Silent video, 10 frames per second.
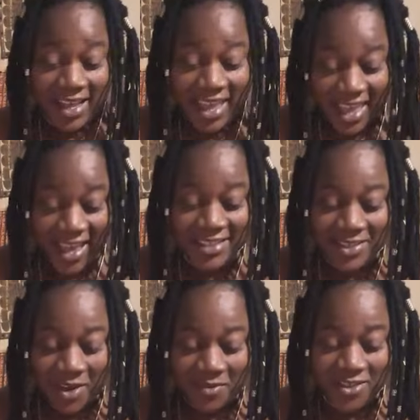Ace
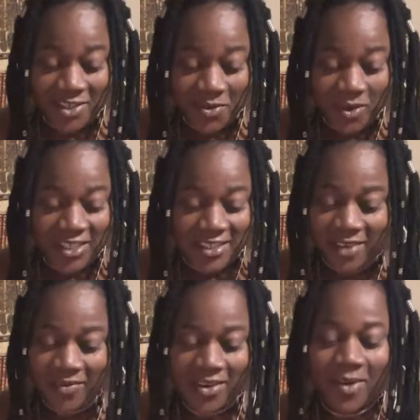of Swords,
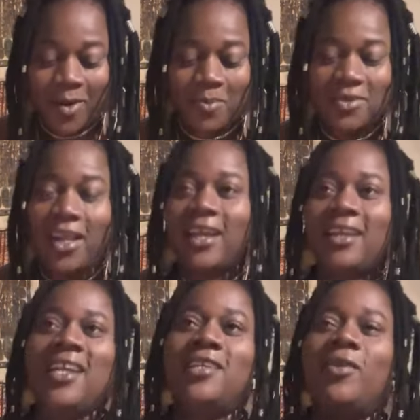Seven of Cups. Like,
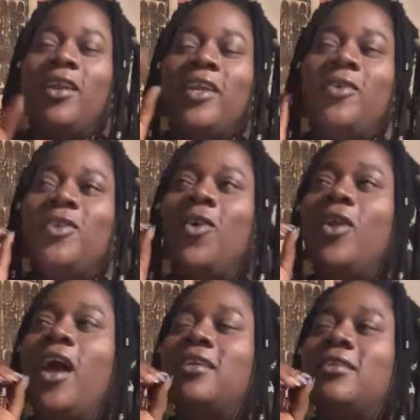literally, you do
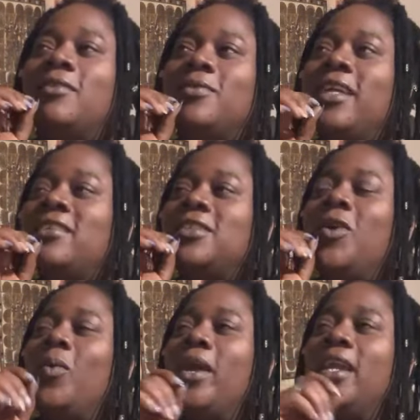not. There's
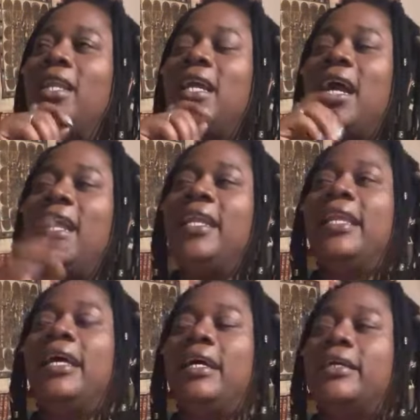nowhere in the
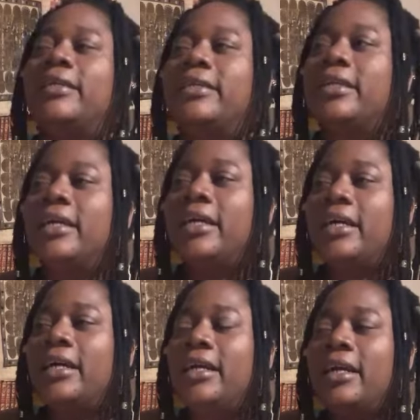calendar
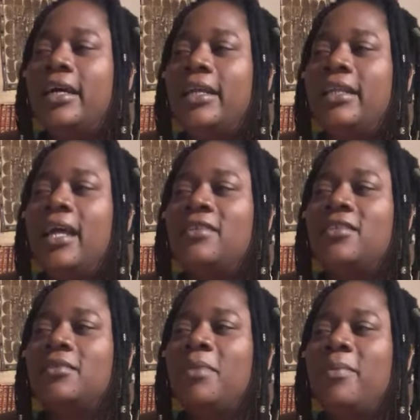that
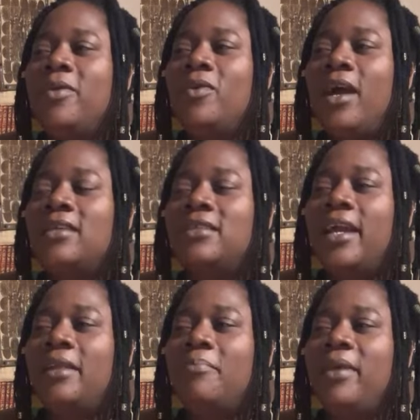maybe you guys
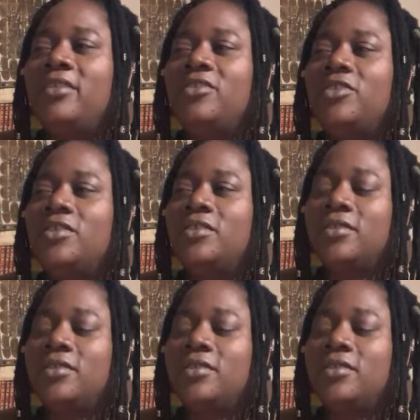can mesh.